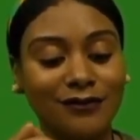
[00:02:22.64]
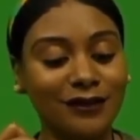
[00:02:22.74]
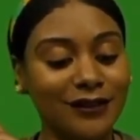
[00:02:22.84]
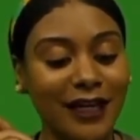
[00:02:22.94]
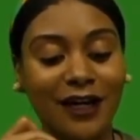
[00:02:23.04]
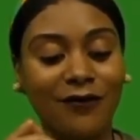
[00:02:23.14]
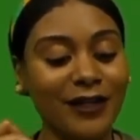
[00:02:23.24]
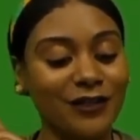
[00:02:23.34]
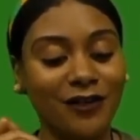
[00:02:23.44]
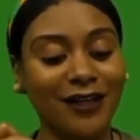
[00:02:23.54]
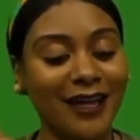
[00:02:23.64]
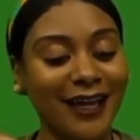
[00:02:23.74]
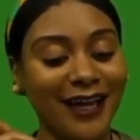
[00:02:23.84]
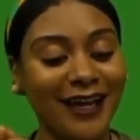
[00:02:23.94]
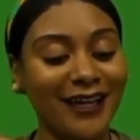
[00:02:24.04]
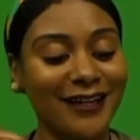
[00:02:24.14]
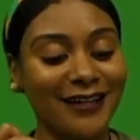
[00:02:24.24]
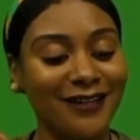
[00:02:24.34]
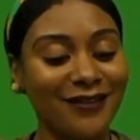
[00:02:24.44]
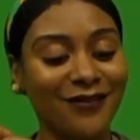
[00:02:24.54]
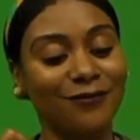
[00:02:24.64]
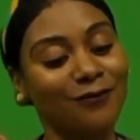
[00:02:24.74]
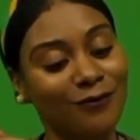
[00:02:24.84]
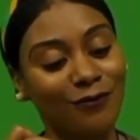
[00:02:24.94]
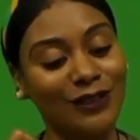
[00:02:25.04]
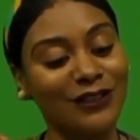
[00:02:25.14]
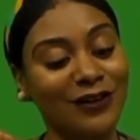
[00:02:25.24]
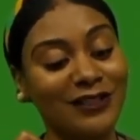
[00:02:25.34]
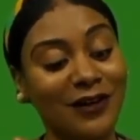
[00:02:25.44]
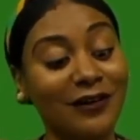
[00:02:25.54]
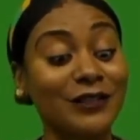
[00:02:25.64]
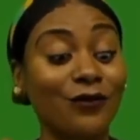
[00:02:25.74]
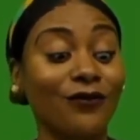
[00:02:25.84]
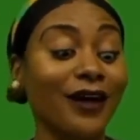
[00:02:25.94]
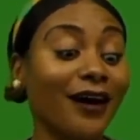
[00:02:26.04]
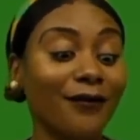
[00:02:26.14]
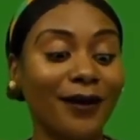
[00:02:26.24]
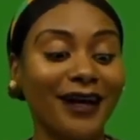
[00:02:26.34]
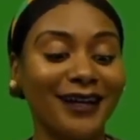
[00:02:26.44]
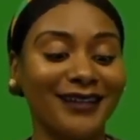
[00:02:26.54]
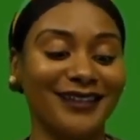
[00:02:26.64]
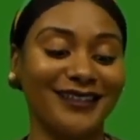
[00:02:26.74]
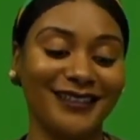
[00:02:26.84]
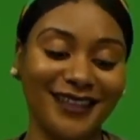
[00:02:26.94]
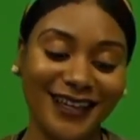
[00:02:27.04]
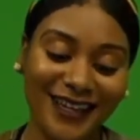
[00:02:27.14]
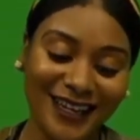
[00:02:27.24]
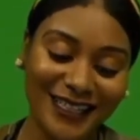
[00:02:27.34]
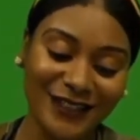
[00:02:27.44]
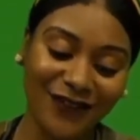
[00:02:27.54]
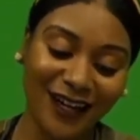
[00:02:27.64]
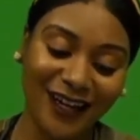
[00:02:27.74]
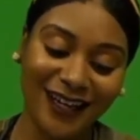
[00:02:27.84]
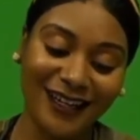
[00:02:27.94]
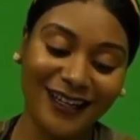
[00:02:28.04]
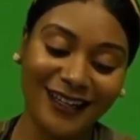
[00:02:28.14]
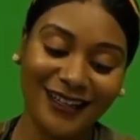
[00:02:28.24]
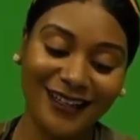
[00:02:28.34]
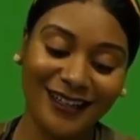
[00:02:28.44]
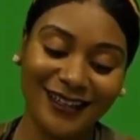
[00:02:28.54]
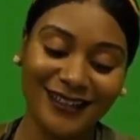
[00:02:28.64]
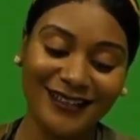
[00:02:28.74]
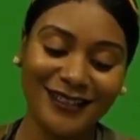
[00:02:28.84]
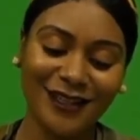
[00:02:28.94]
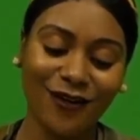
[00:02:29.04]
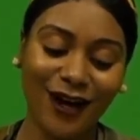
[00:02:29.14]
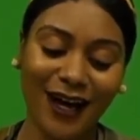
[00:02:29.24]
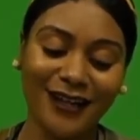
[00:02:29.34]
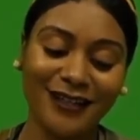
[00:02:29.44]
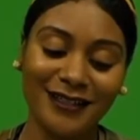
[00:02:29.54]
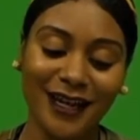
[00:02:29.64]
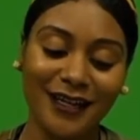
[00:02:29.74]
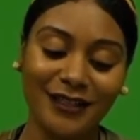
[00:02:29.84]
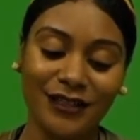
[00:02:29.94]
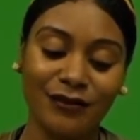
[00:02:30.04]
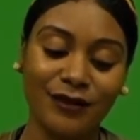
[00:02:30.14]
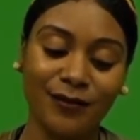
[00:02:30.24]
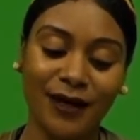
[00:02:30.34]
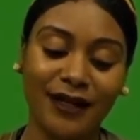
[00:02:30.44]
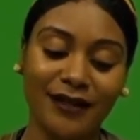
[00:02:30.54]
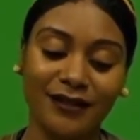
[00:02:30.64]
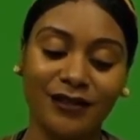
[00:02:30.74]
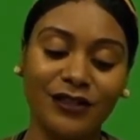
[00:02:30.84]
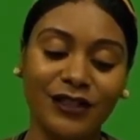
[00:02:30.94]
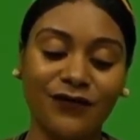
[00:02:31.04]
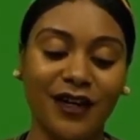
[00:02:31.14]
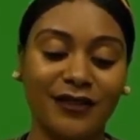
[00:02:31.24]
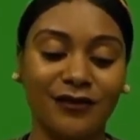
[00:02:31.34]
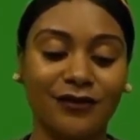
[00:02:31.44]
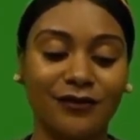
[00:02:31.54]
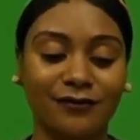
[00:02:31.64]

decorate your can, which is going to turn into a flower pot. It's fine. So I decided to use paint because it's just faster.